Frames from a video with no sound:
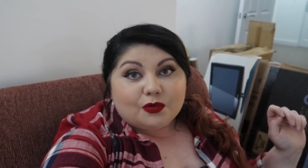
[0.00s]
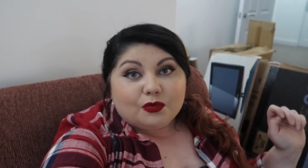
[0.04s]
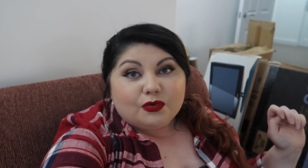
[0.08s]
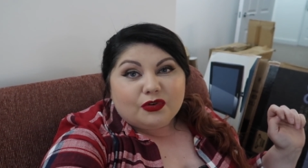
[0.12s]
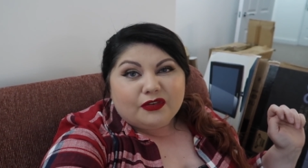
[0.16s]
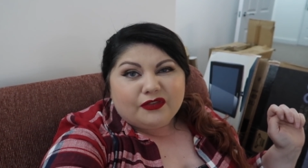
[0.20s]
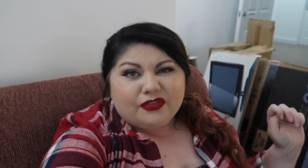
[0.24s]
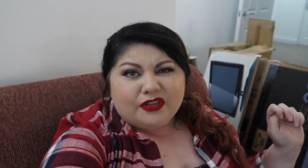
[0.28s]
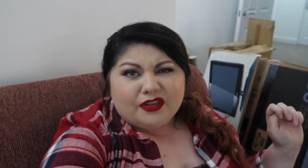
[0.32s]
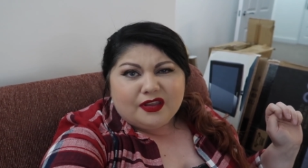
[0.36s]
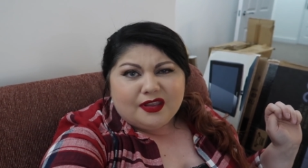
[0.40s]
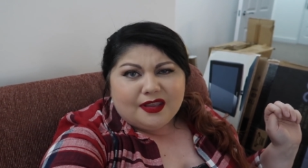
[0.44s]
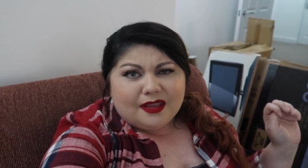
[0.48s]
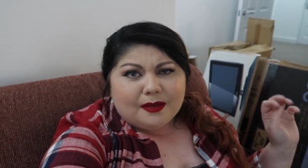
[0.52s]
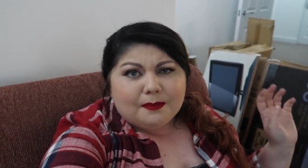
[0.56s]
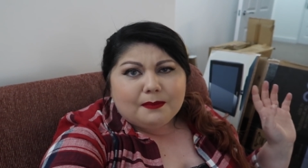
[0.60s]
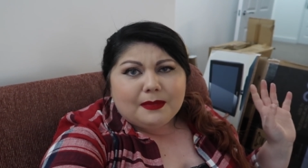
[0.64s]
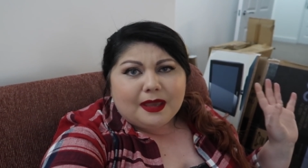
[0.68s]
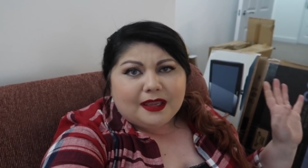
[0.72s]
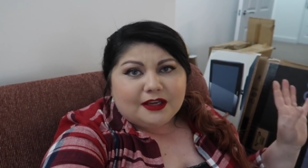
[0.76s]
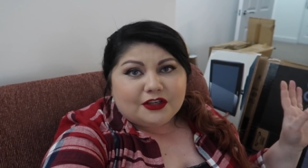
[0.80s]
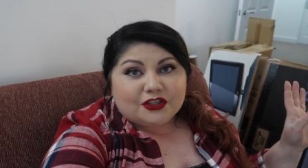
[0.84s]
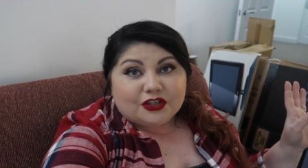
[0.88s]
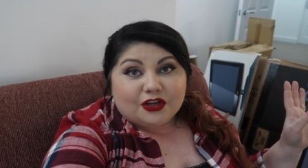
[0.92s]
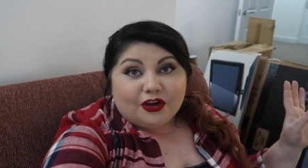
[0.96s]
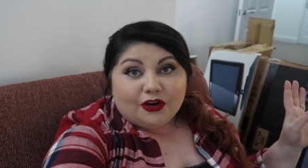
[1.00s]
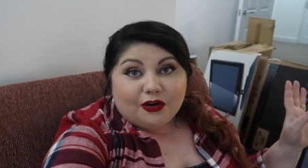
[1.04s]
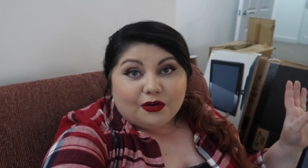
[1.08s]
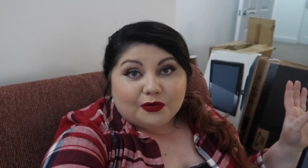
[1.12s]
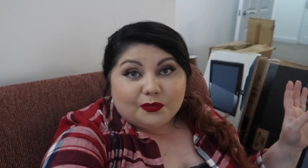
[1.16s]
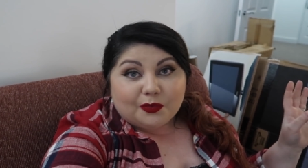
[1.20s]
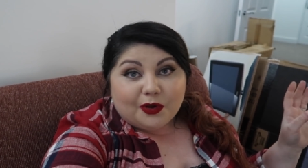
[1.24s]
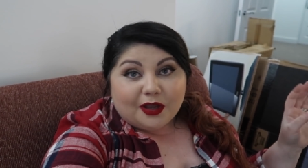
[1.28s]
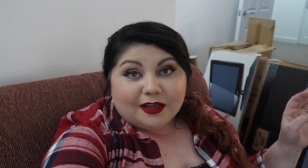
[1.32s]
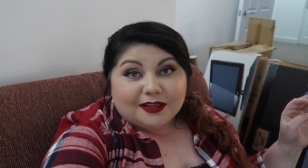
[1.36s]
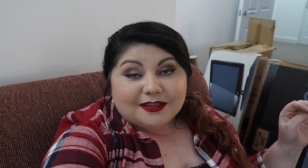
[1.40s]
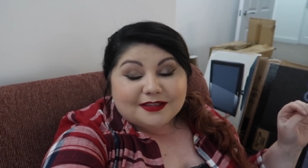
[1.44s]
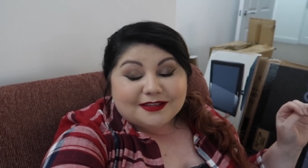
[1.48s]
All of the major
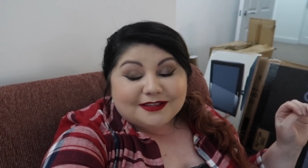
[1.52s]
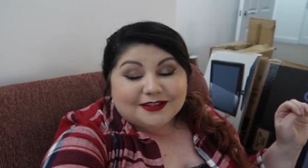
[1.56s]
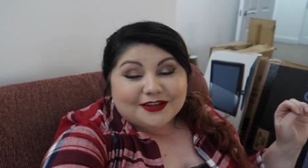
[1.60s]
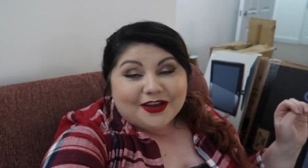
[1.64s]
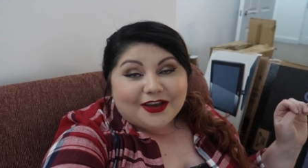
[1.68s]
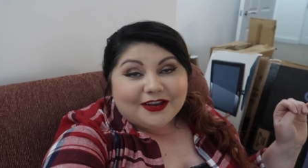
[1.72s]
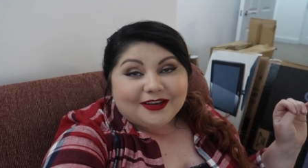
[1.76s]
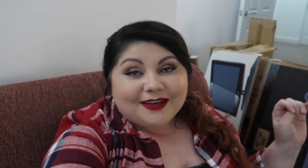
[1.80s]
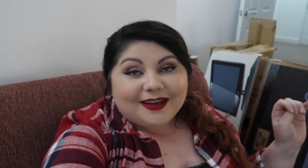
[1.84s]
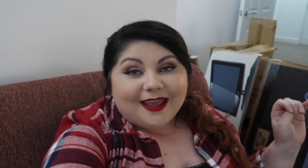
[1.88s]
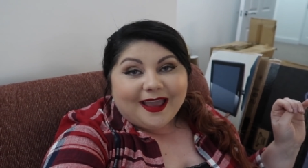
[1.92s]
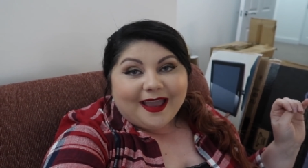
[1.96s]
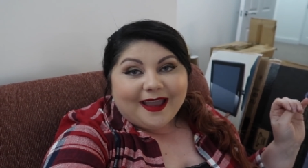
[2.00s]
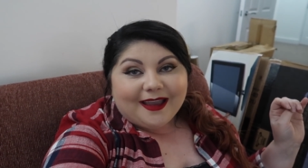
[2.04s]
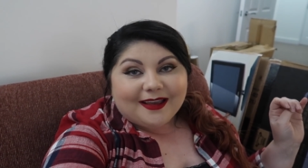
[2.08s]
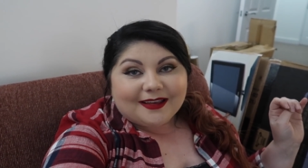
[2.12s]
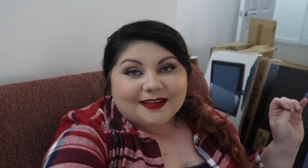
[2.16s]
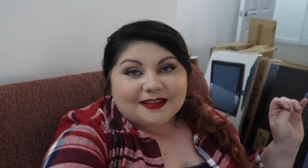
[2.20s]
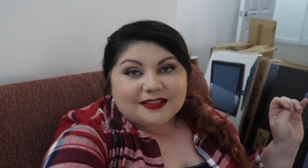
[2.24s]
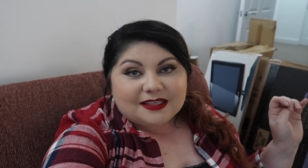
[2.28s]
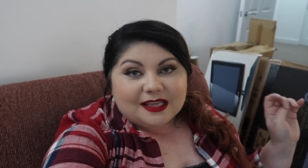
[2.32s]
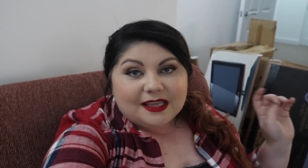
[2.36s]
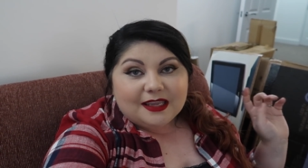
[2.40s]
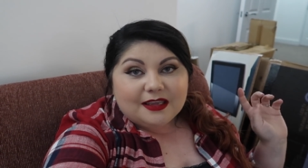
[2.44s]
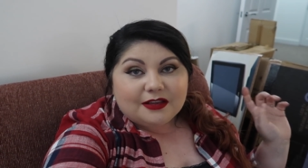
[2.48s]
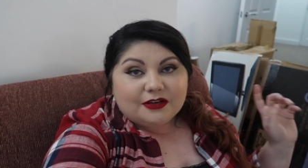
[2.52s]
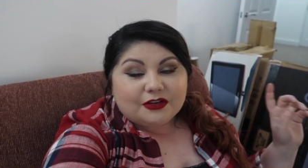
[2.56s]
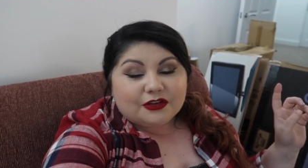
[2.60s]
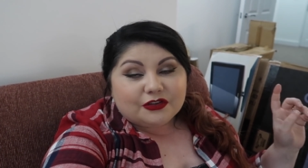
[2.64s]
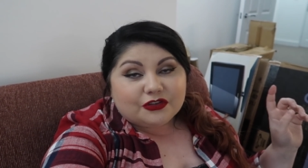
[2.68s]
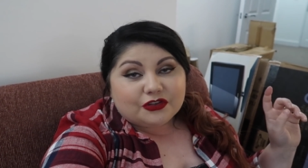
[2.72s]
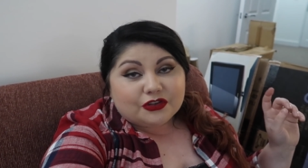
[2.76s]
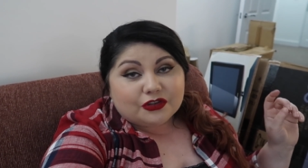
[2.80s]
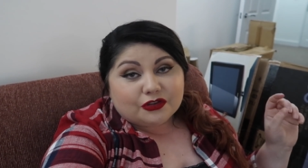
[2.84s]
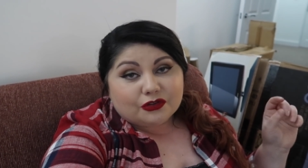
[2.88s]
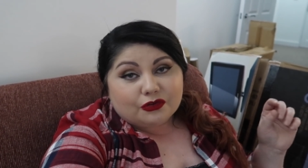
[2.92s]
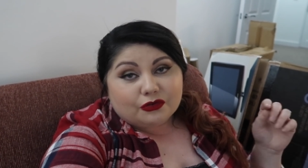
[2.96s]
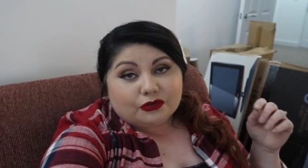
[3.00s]
hard work is done and Ian
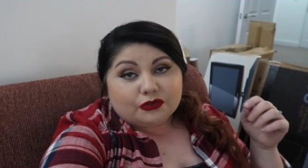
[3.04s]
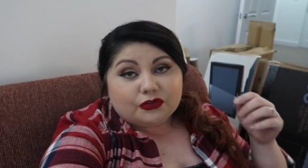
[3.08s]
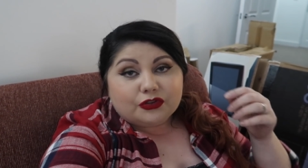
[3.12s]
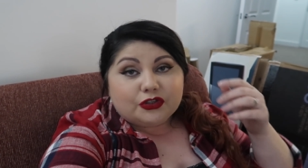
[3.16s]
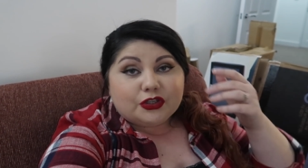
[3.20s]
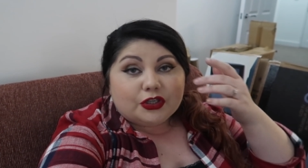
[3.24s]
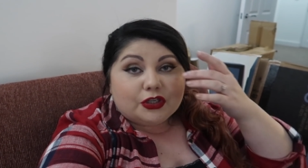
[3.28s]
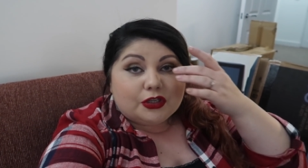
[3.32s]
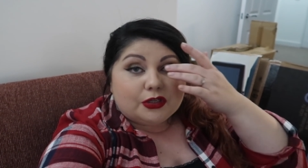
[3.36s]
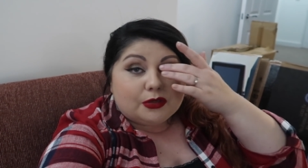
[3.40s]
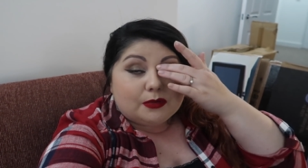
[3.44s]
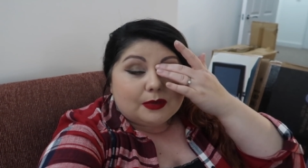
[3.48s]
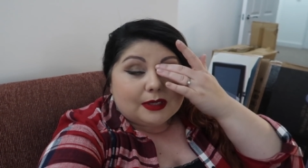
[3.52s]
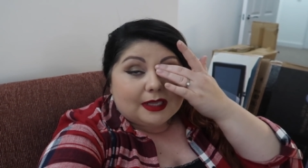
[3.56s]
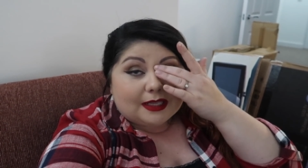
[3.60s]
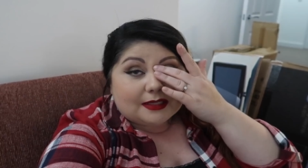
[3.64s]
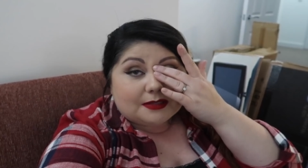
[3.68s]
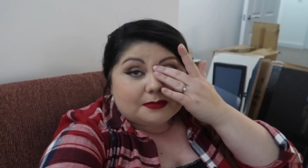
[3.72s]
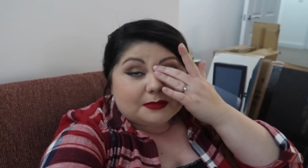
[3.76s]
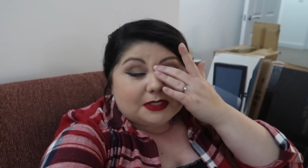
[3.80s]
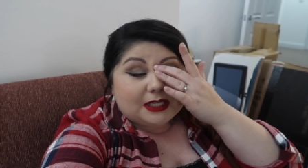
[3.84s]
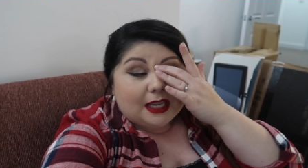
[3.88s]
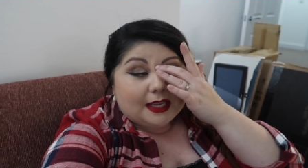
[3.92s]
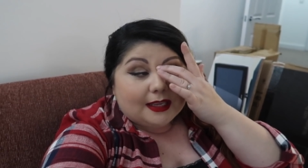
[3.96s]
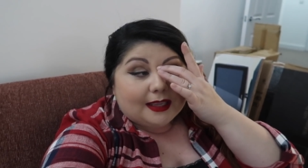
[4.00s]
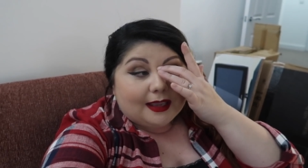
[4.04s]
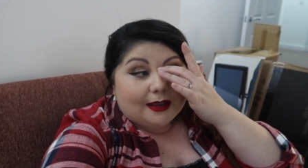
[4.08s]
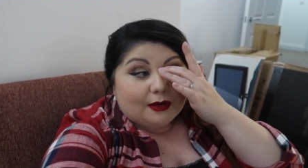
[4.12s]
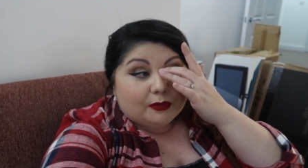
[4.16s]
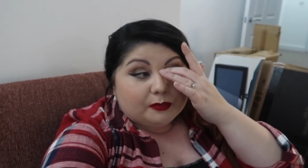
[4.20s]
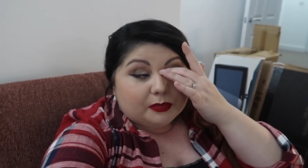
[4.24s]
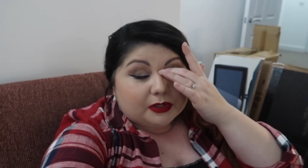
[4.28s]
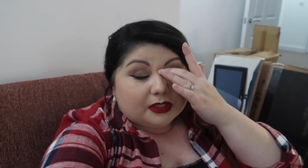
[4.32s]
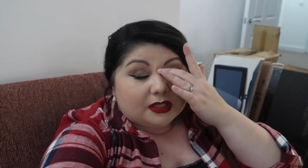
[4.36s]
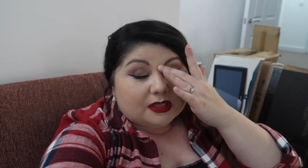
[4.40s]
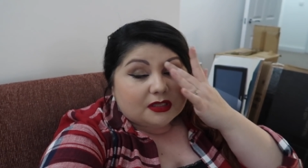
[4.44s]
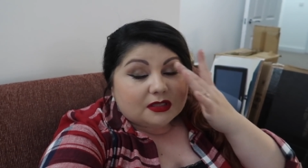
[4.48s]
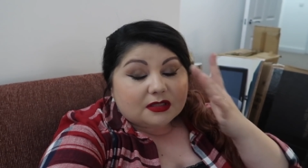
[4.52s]
has just gone to get some
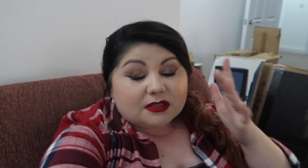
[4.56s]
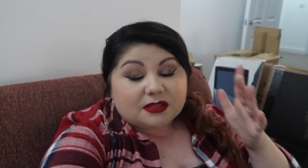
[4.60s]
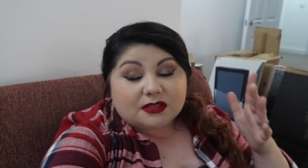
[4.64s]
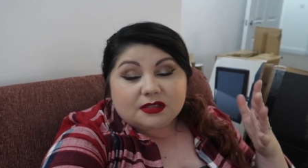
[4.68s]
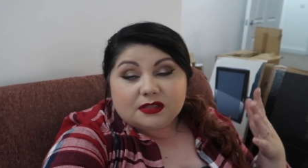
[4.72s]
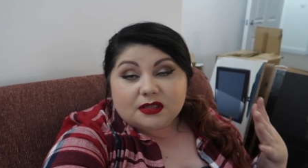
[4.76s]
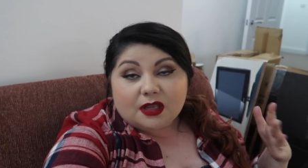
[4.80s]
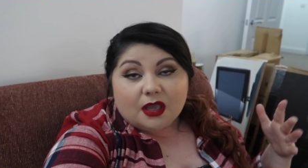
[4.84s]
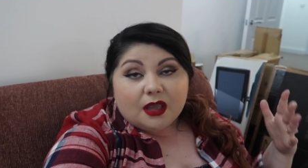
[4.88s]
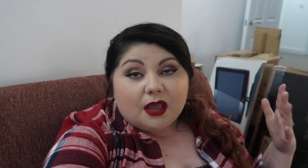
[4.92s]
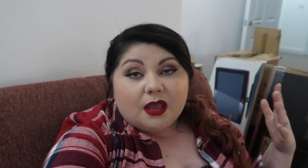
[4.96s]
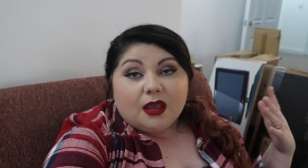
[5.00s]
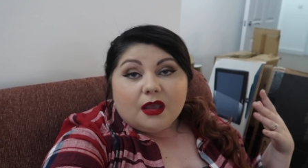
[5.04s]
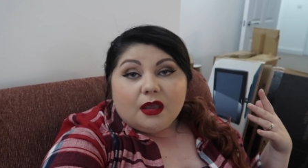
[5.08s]
takeout because